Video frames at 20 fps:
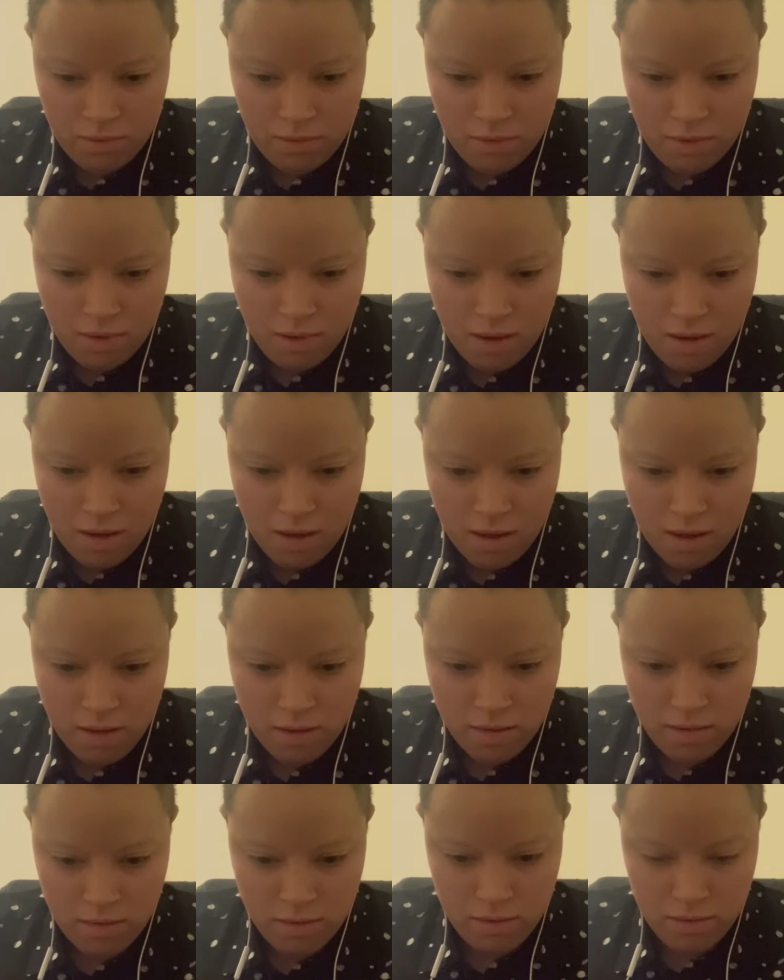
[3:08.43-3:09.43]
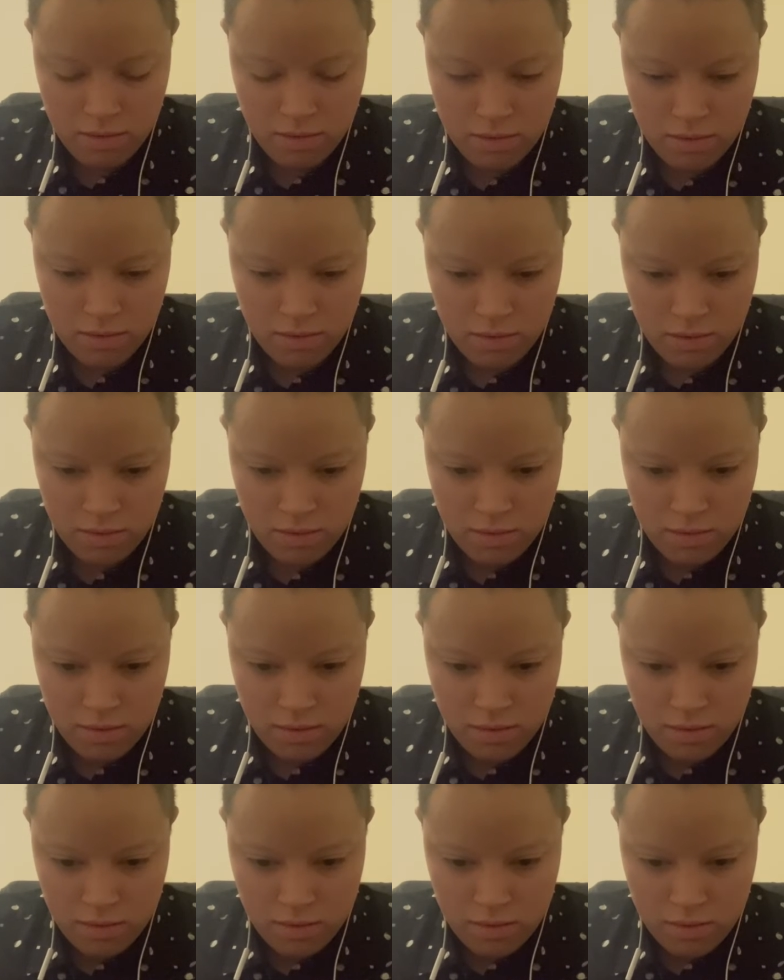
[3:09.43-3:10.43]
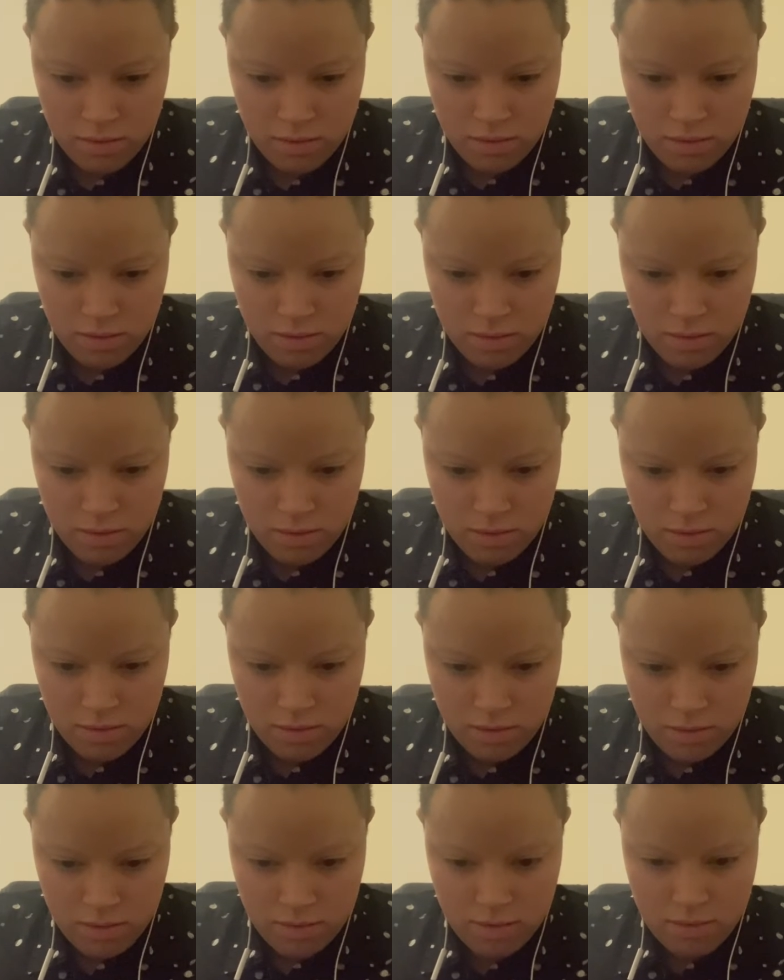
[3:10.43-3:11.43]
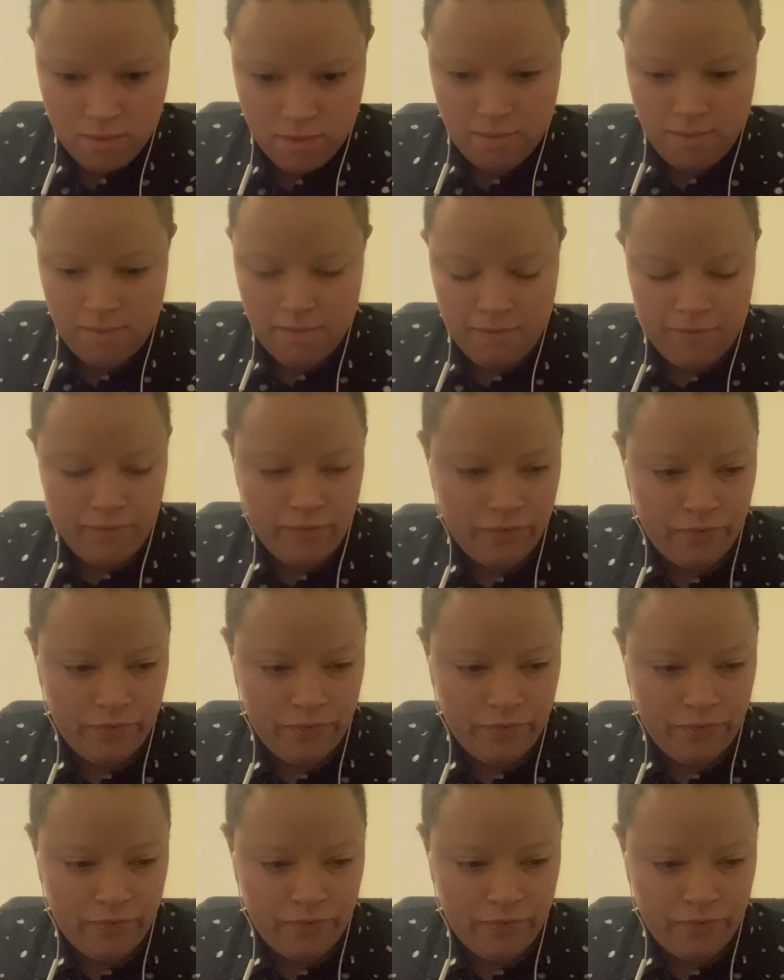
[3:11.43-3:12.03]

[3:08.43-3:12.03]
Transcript: Nobody speaks.